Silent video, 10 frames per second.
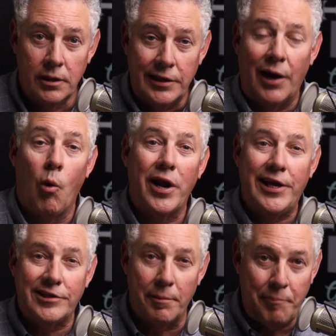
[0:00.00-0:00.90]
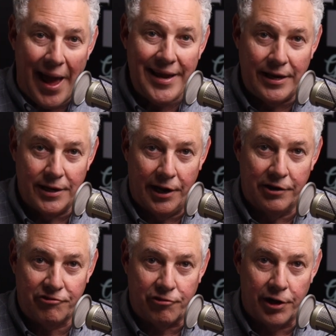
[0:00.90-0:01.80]
They want to get the banking
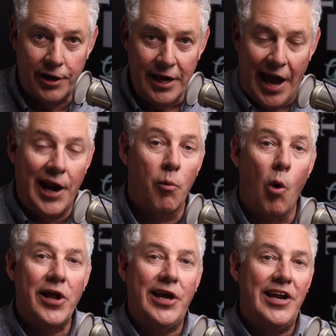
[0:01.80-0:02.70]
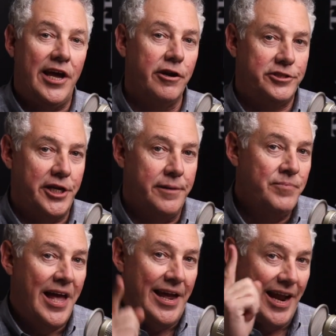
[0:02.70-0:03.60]
industry, and they want to get energy.
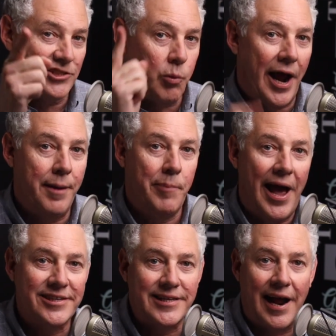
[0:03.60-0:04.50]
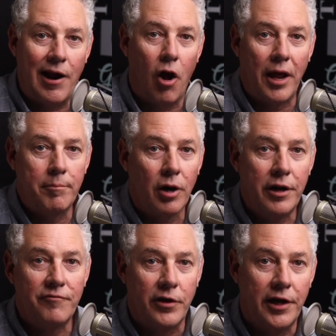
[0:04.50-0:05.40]
And that's why they're passing out all that
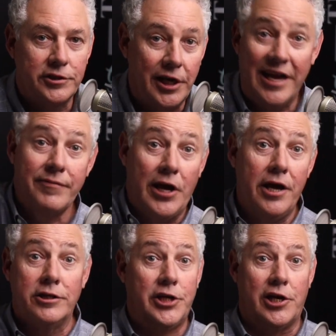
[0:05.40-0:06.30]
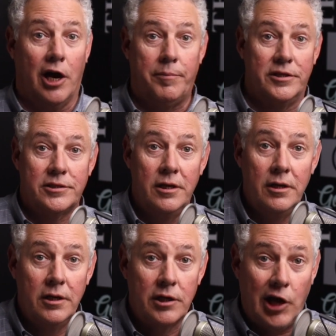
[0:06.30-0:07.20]
money for energy. Even the energy companies
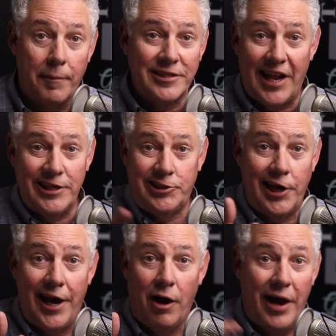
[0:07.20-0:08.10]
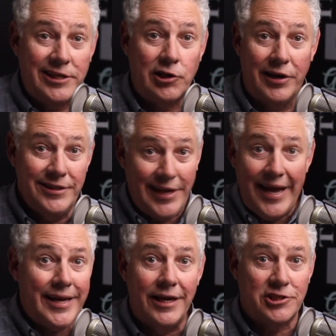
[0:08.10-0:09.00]
like Shell, Exxon, they're
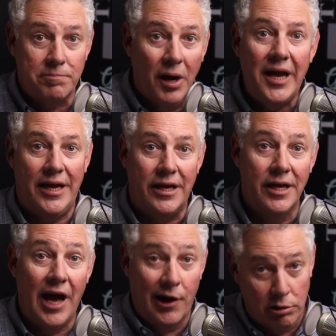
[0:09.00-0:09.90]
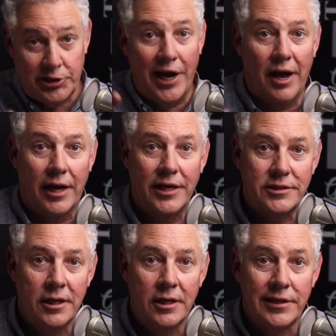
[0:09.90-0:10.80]
taking this money. I know Shell
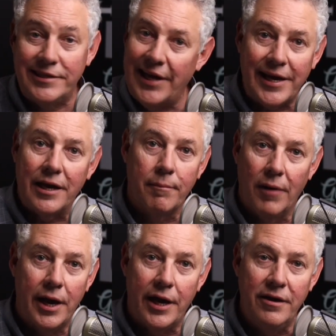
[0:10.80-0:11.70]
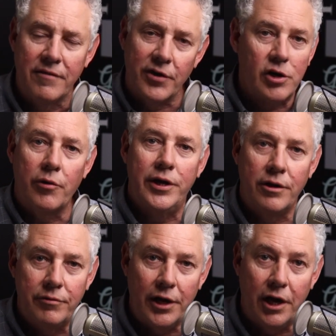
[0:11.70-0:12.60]
is. They're taking the money for the Green
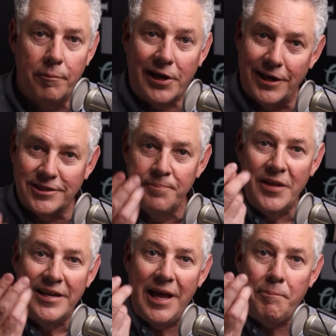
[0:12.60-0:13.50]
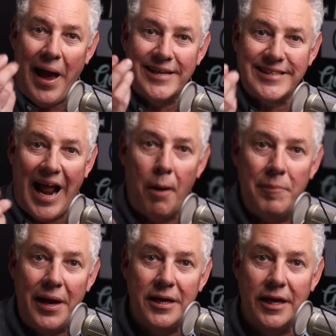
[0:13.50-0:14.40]
New Deal because they're passing out
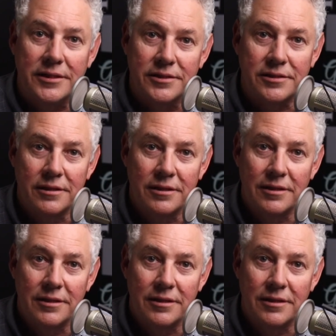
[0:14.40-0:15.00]
billions.